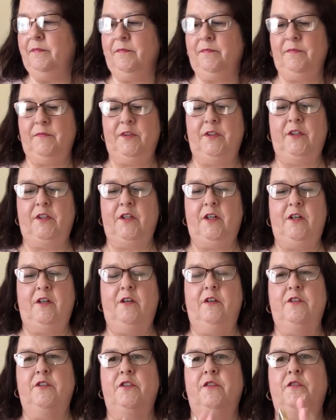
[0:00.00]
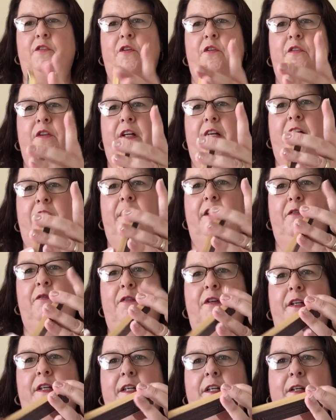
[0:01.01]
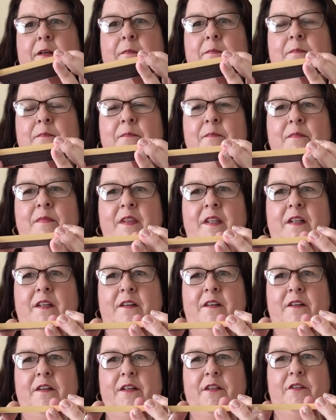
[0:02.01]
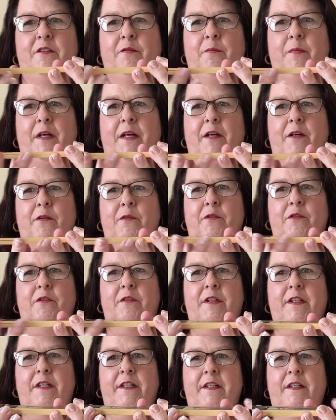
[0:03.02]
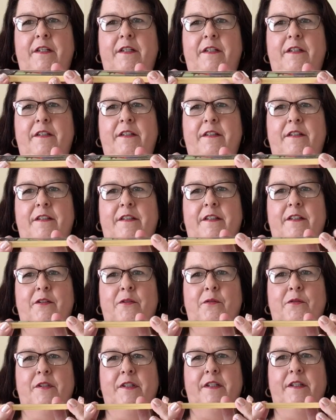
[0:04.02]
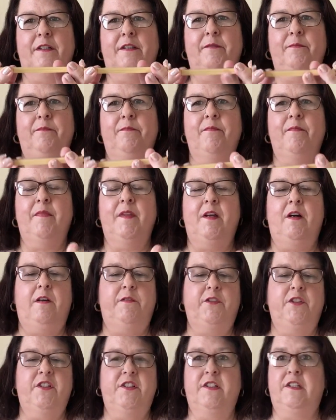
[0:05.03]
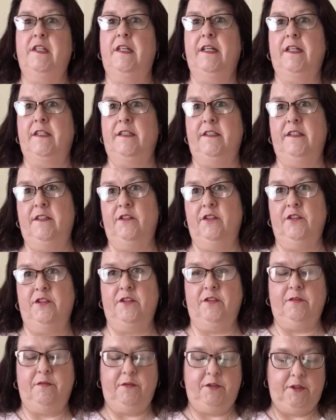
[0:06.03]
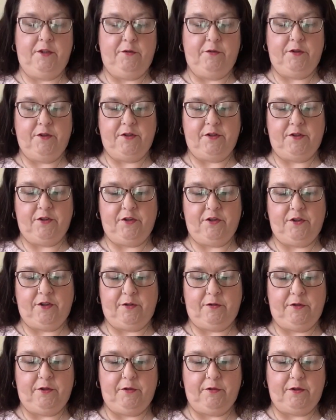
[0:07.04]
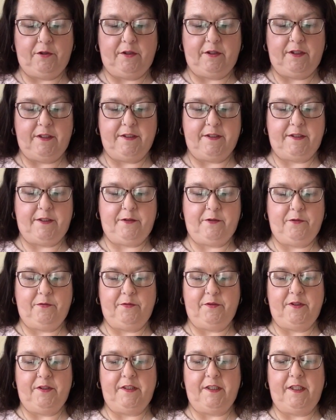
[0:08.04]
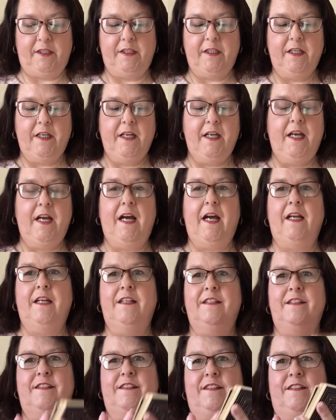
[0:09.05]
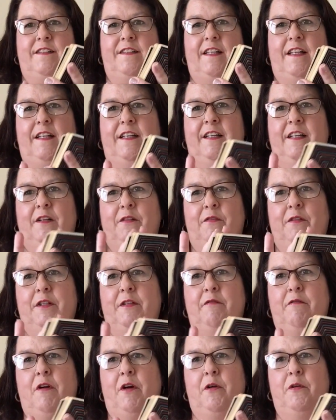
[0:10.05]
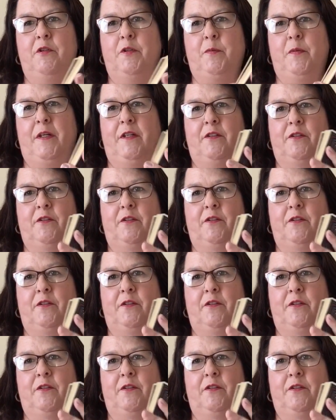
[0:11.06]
the cards have got that lovely kind of powdery gilding. I've just selected just a few just to show you guys out of the deck, and it's that lovely rose petal